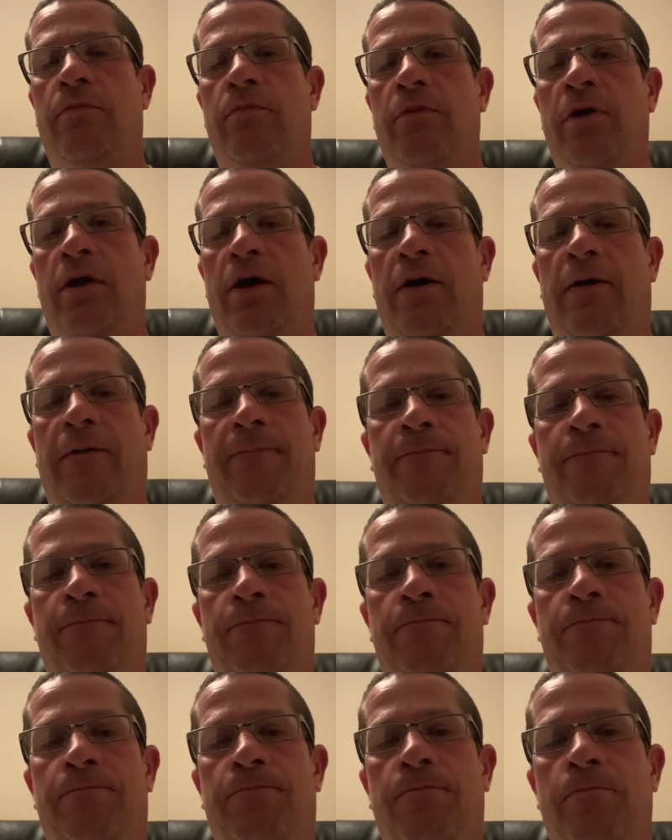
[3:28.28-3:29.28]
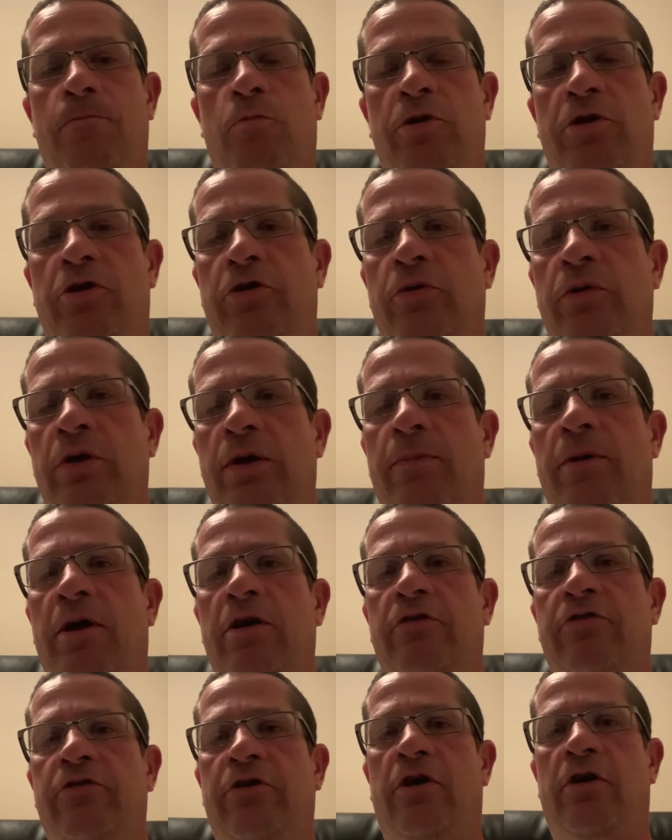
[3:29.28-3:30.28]
when you're doing it by
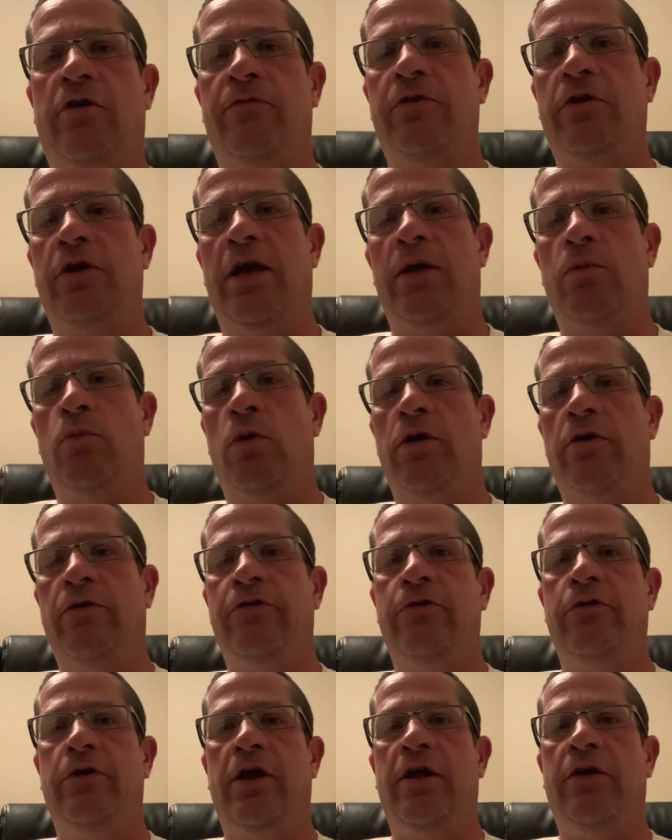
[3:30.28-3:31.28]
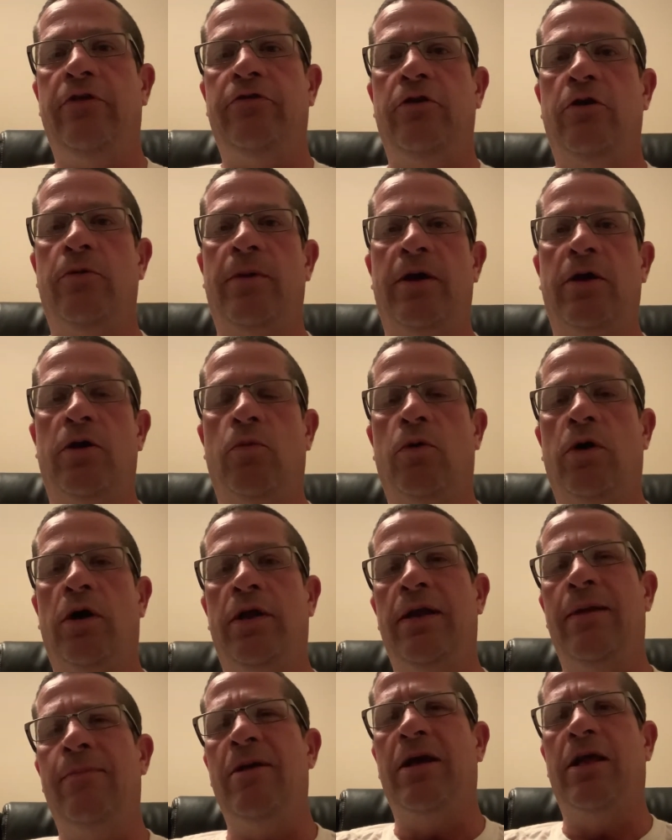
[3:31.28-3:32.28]
yourself, you add 1 or 2 days no matter what.
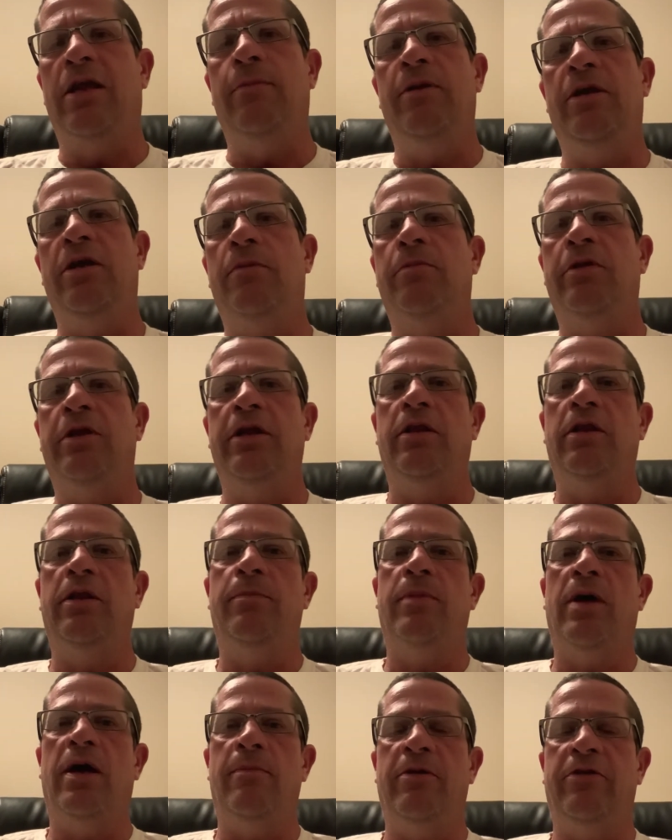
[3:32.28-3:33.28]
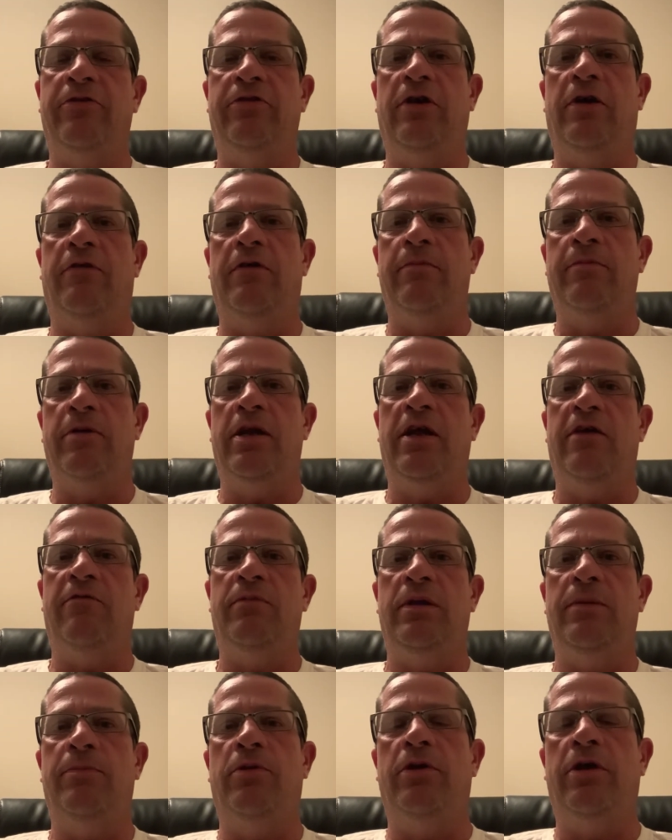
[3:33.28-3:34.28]
And I'm not going to be completely by myself. I'm going to have
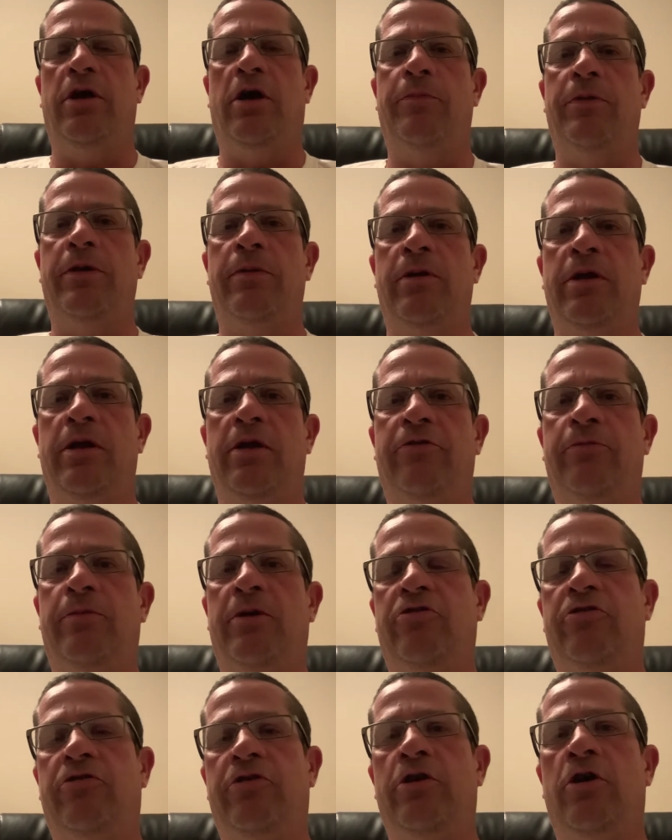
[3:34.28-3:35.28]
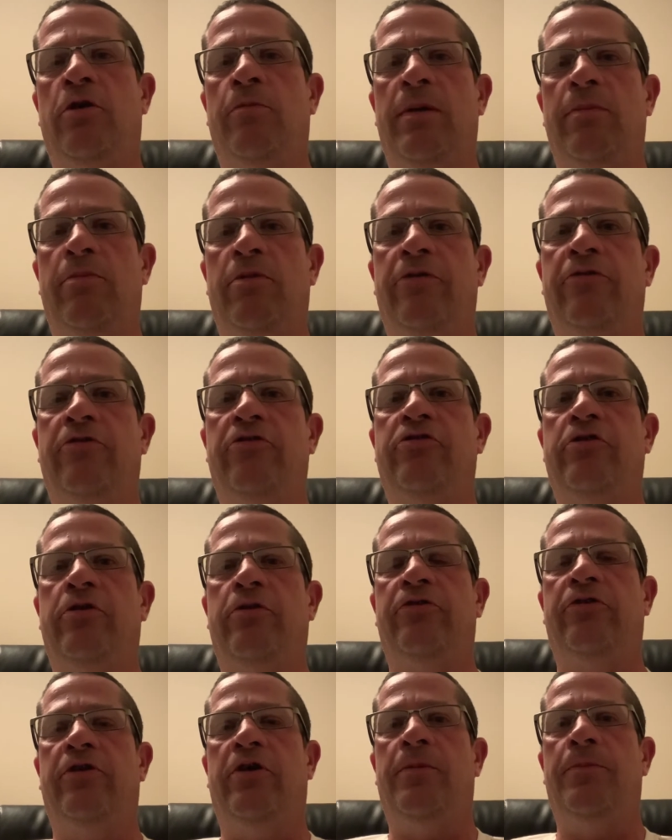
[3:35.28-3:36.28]
people helping me, especially hope my brother
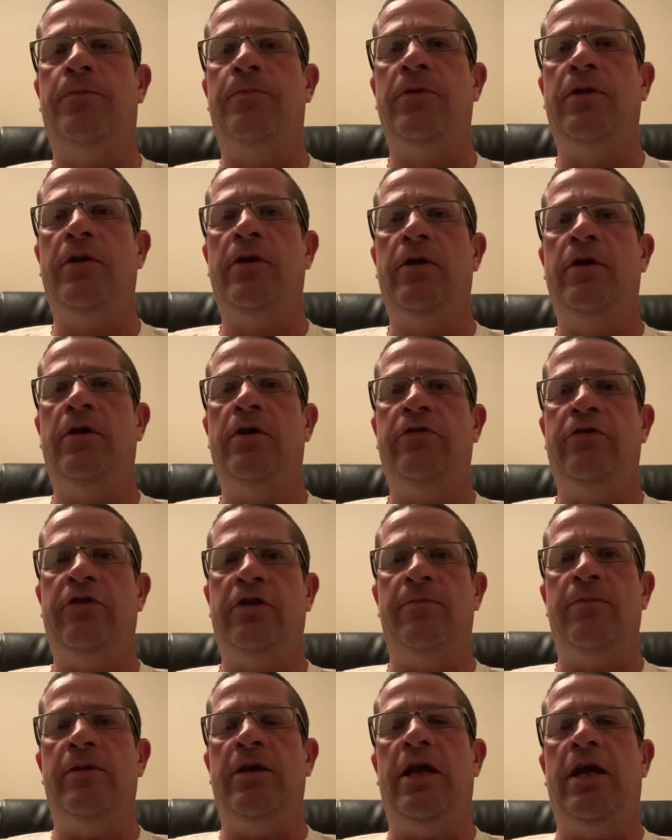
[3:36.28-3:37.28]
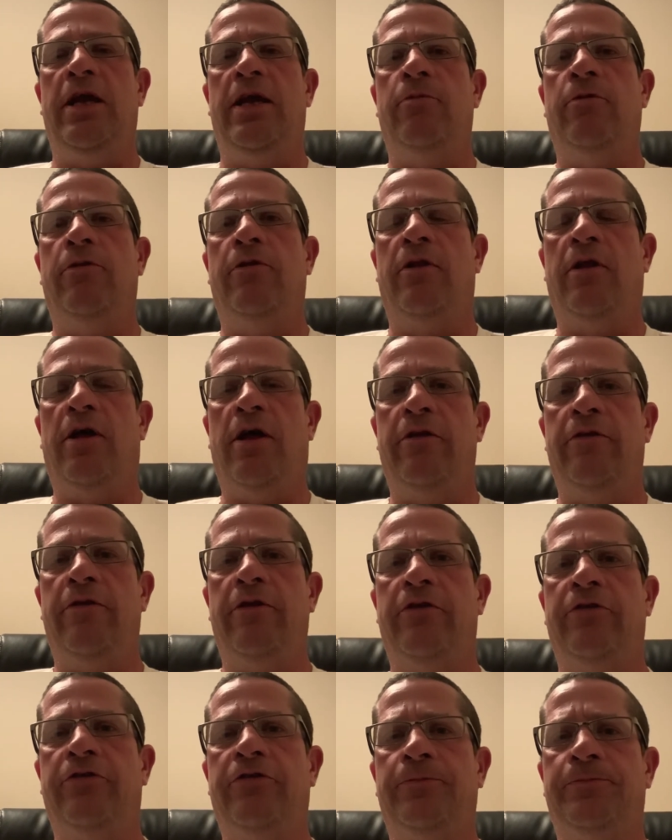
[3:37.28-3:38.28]
shows up to give me a hand with a lot of
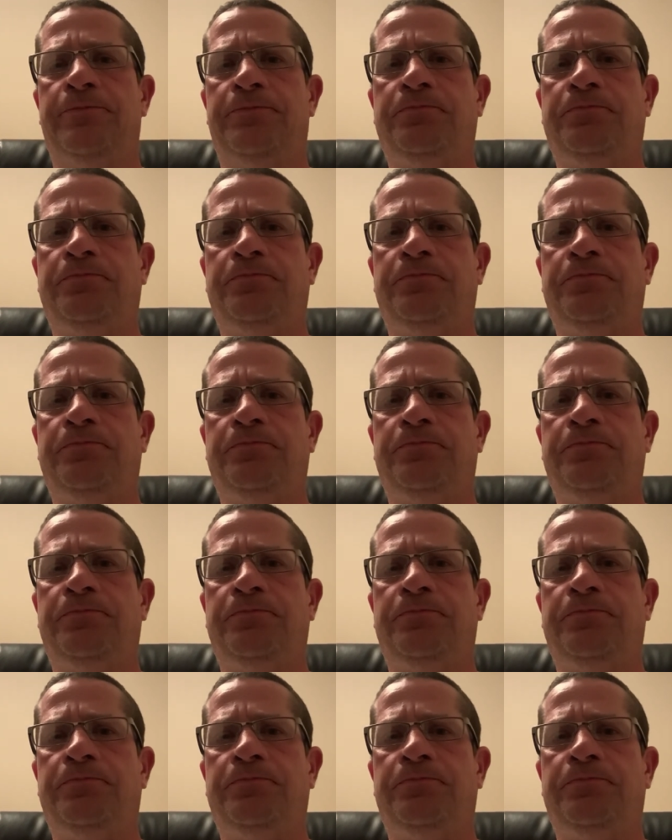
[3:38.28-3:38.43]
this.